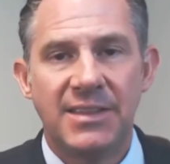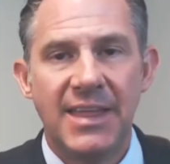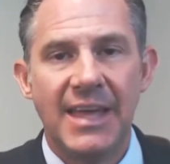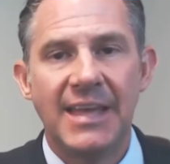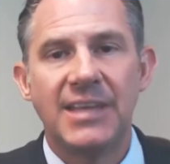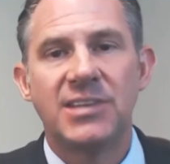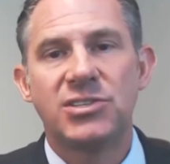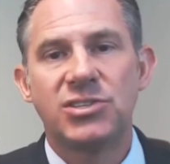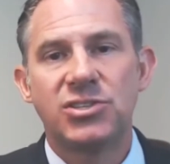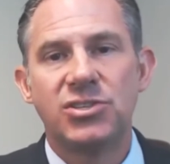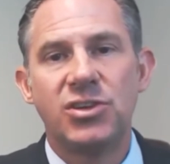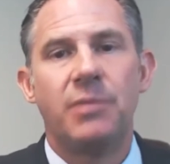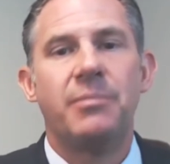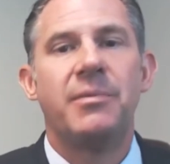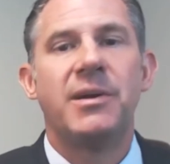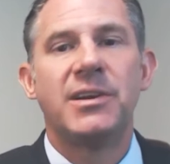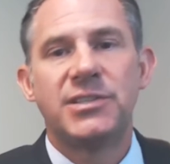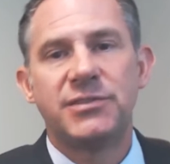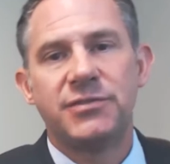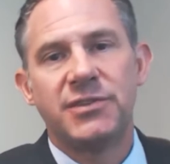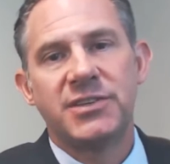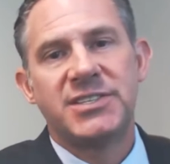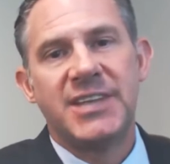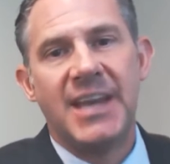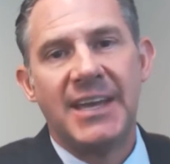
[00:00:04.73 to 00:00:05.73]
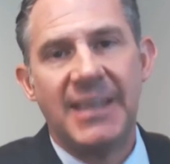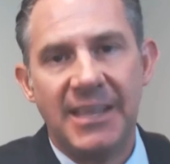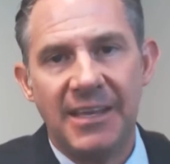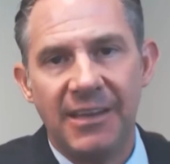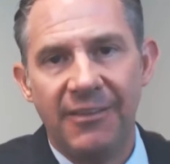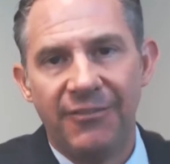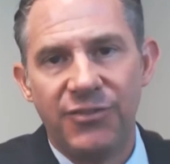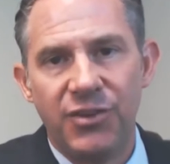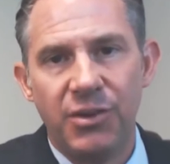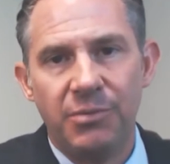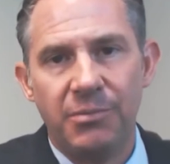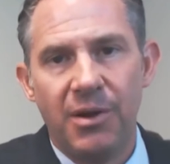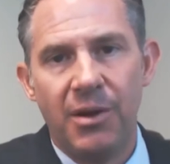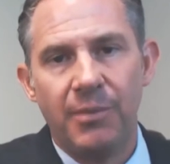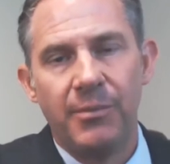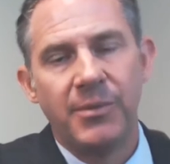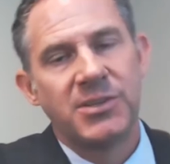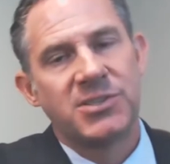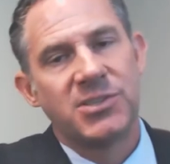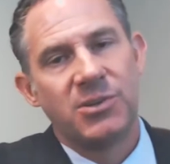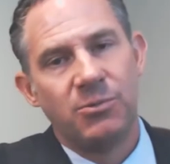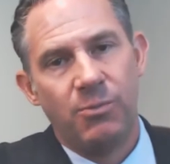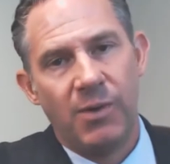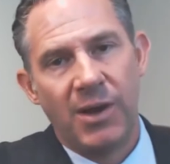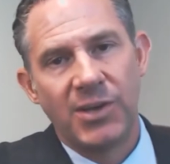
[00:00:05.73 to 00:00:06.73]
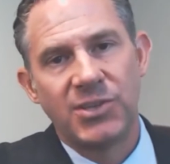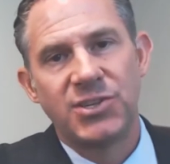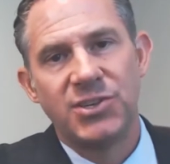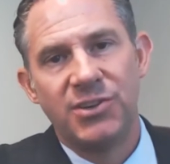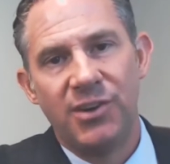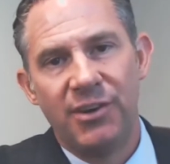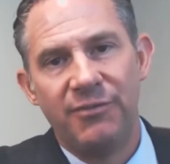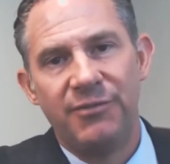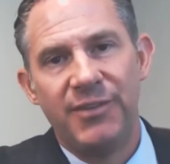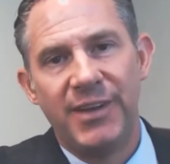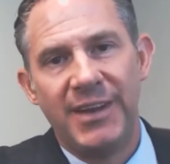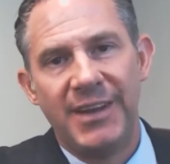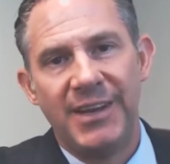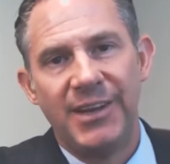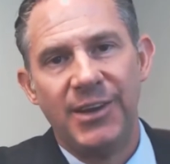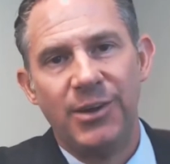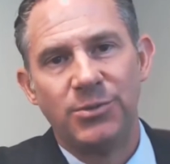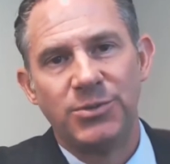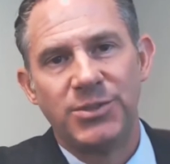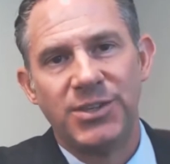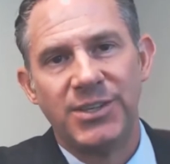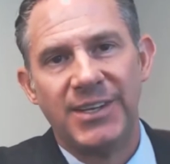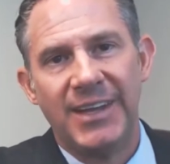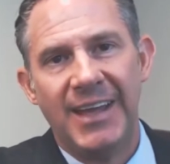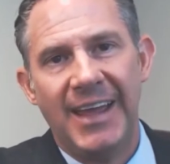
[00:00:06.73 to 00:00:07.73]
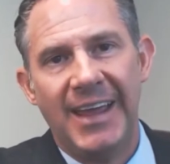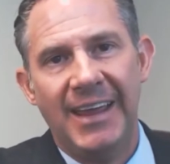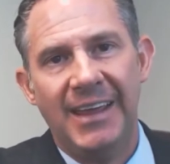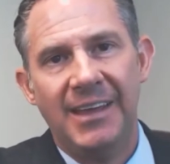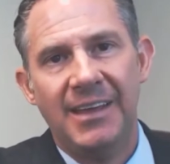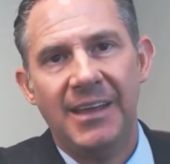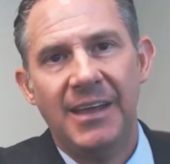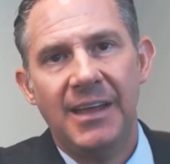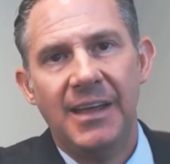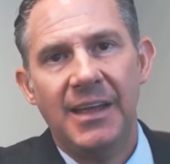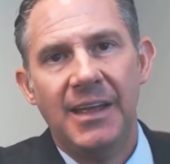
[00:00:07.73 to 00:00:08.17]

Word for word: Thanks so much for taking a few moments and watching our video today.